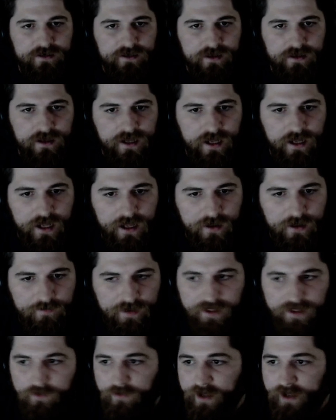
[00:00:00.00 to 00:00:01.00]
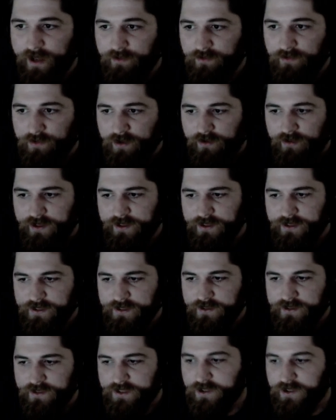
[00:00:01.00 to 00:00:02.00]
By the way, we'll go ahead and just
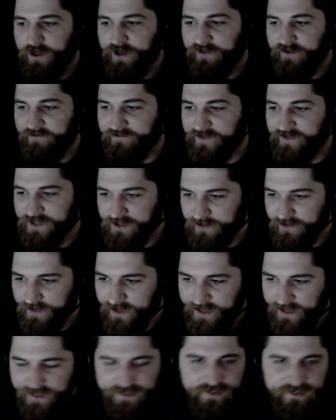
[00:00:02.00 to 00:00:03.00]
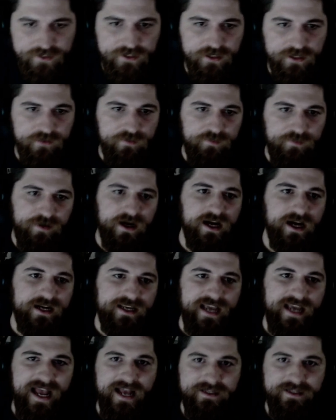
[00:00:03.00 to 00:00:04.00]
start it officially. I guess this is going to be
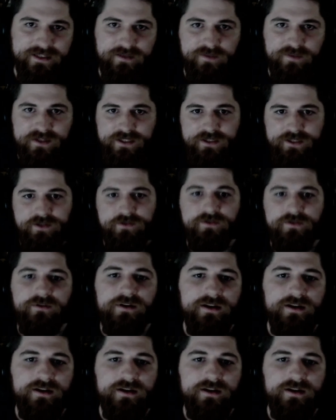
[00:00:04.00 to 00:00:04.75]
podcast number 2.